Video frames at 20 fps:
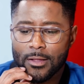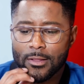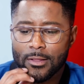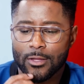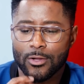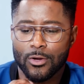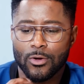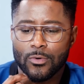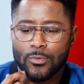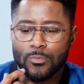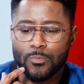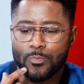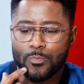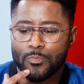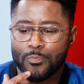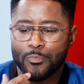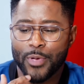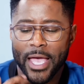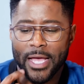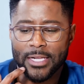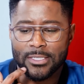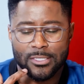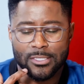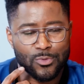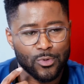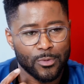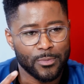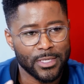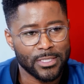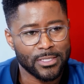little
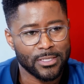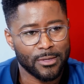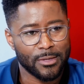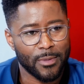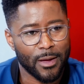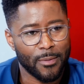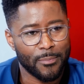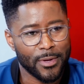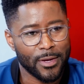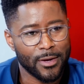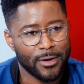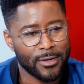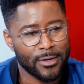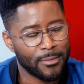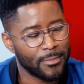patches were missing in my beard.